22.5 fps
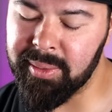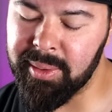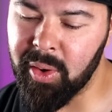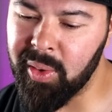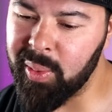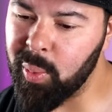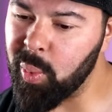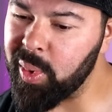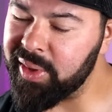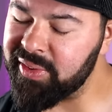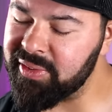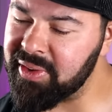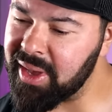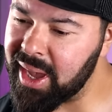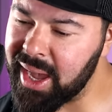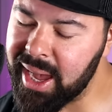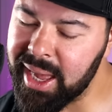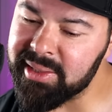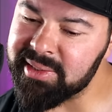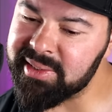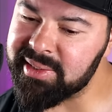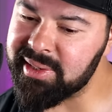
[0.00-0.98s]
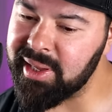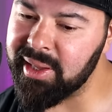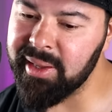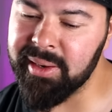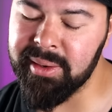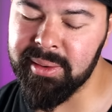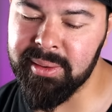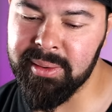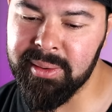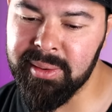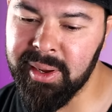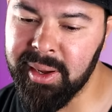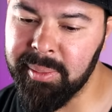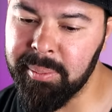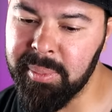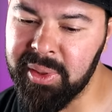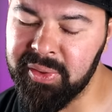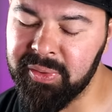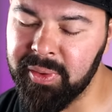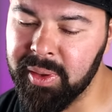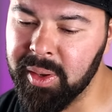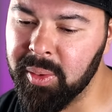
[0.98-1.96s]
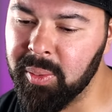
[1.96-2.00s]
Wisconsin. I'm
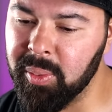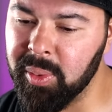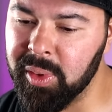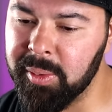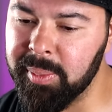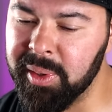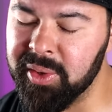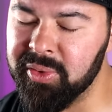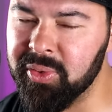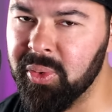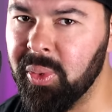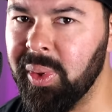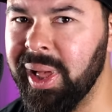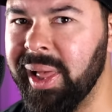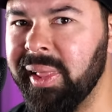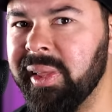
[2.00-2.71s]
missing a really big school.